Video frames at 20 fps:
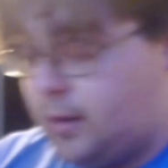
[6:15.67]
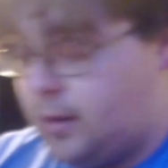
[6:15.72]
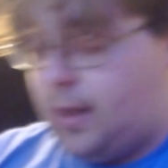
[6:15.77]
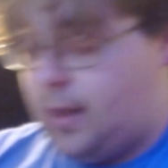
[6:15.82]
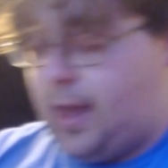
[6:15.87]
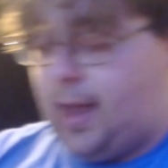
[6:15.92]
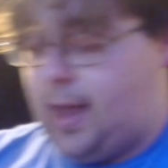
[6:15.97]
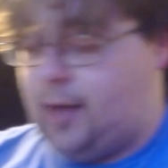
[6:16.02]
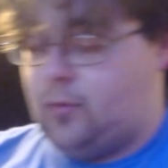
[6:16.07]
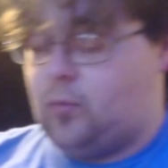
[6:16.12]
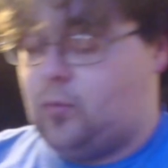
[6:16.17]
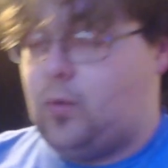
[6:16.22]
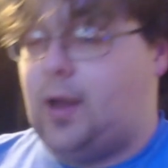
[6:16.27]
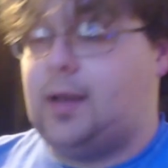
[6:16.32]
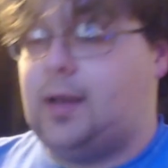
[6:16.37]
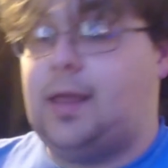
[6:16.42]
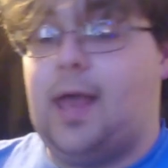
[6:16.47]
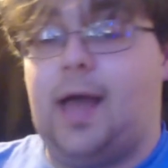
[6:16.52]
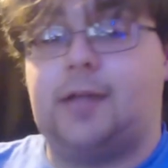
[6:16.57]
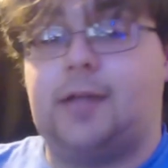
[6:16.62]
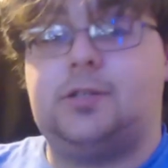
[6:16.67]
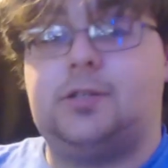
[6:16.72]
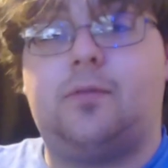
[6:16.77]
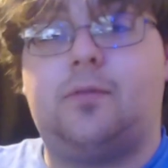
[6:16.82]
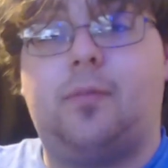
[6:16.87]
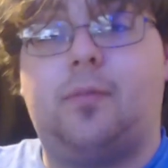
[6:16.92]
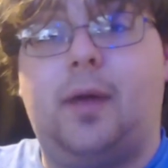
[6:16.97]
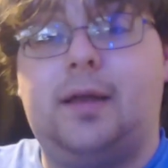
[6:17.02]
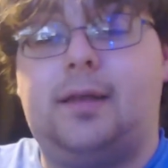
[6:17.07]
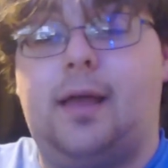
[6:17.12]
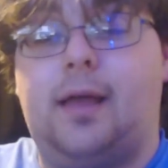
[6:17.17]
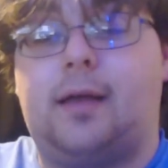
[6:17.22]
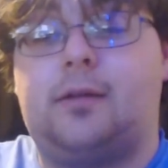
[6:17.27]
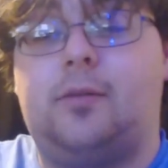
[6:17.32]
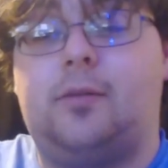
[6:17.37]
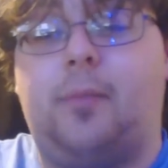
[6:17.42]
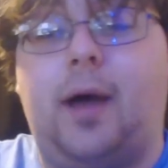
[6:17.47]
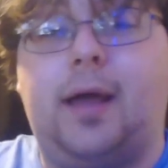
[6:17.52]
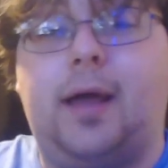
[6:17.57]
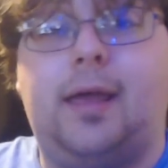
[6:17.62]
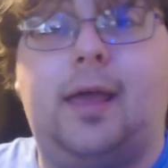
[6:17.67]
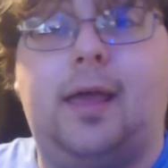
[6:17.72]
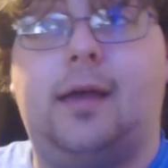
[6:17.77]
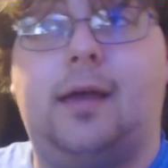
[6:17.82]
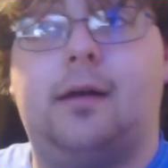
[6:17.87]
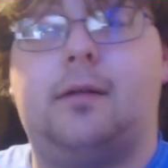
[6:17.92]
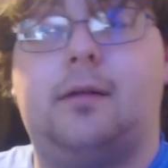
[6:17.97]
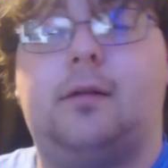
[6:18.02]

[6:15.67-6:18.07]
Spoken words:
add Red Gadget from my deck to my hand.